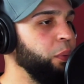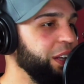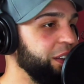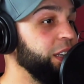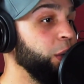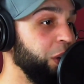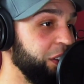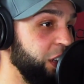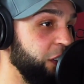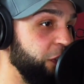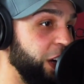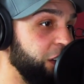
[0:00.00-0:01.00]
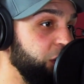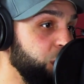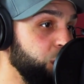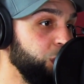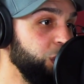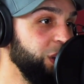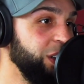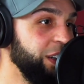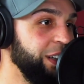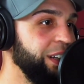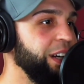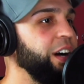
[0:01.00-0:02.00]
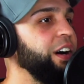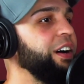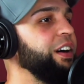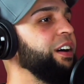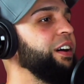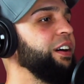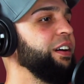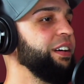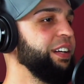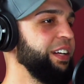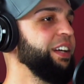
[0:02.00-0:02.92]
But once it affects you, now